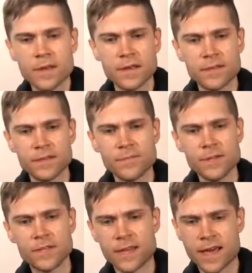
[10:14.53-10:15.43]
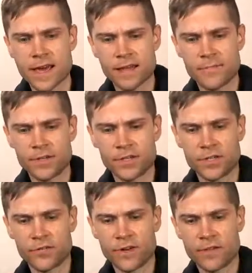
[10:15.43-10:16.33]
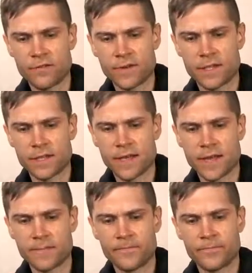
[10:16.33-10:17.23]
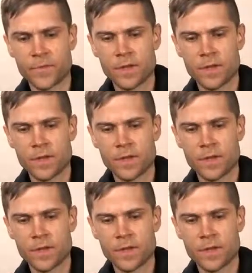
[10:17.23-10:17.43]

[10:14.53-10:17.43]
is, let me just strain the rest of that.